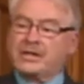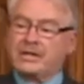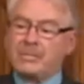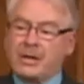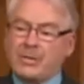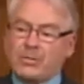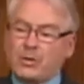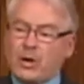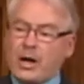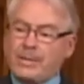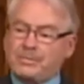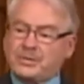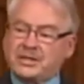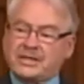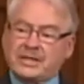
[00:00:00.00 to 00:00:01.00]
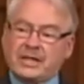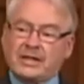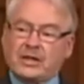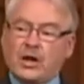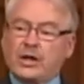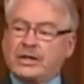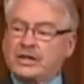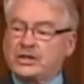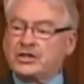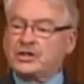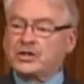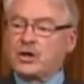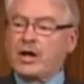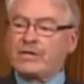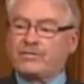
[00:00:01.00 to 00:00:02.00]
member opposite on his
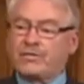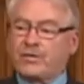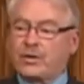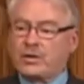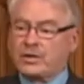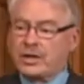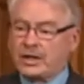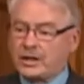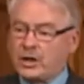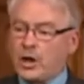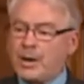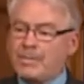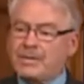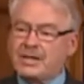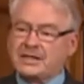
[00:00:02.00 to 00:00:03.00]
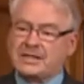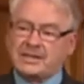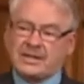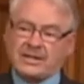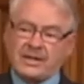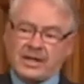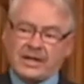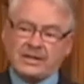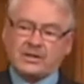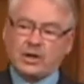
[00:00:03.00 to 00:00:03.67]
thoughtful comments tonight.